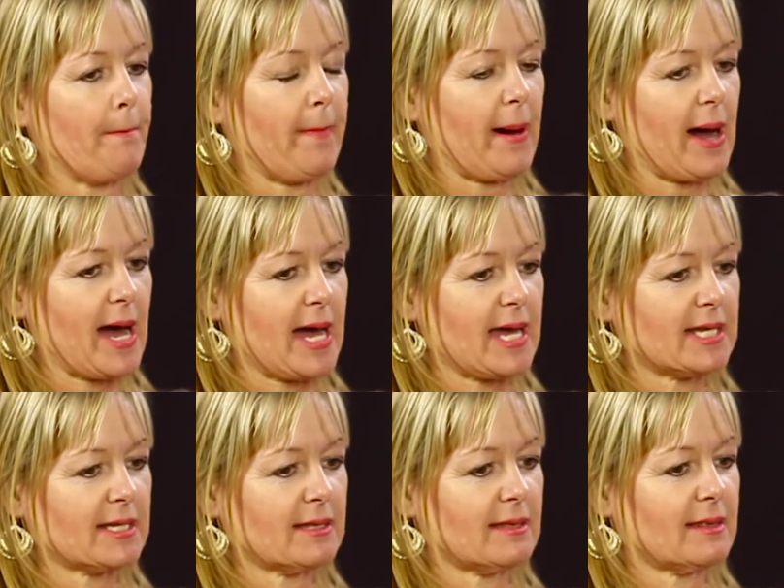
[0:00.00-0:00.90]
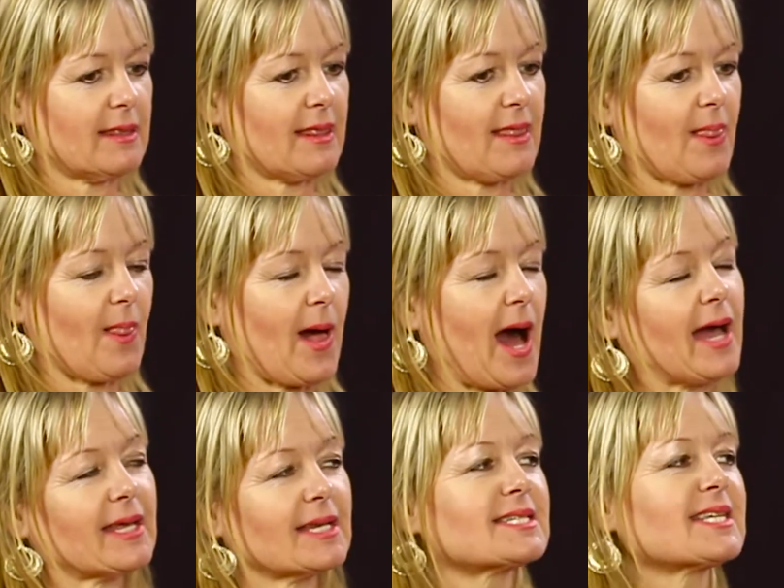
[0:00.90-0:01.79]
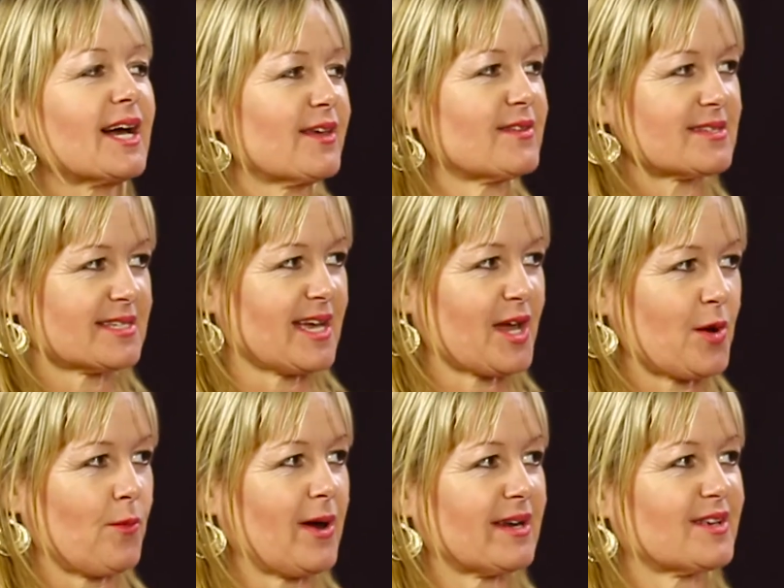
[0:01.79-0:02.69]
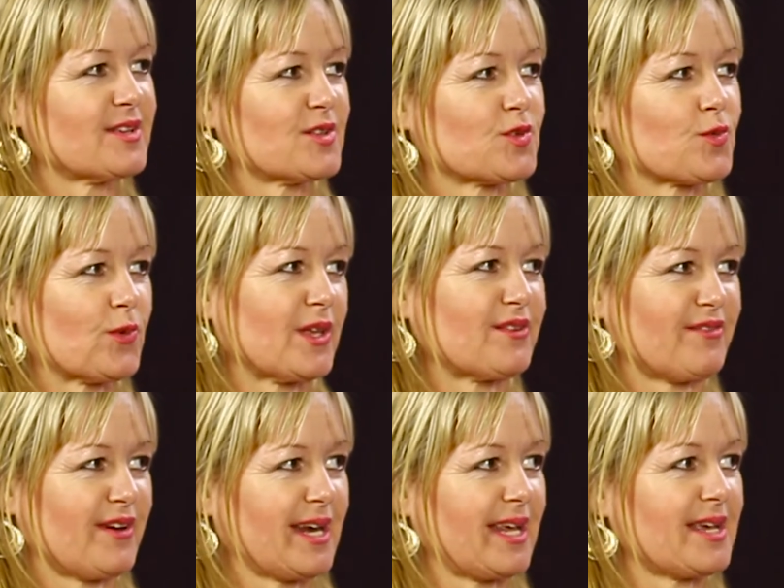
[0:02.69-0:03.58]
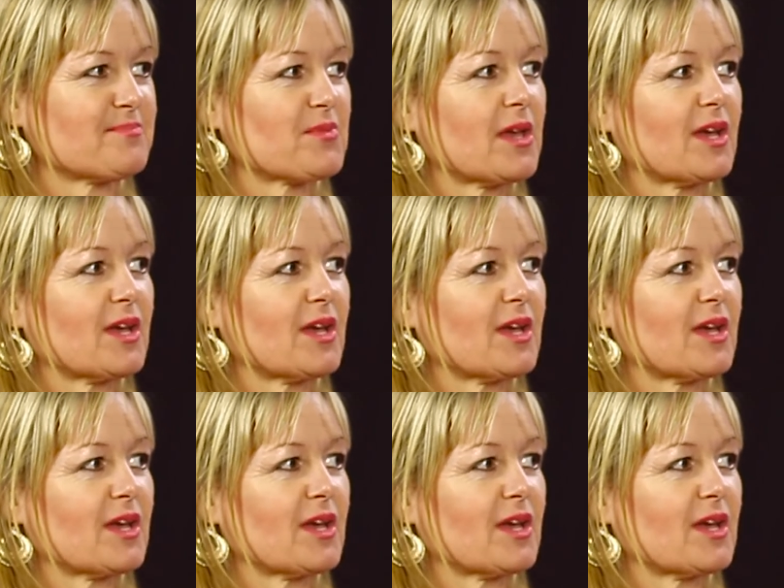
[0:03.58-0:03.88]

but I'm going to tell you the second one because it's really funny.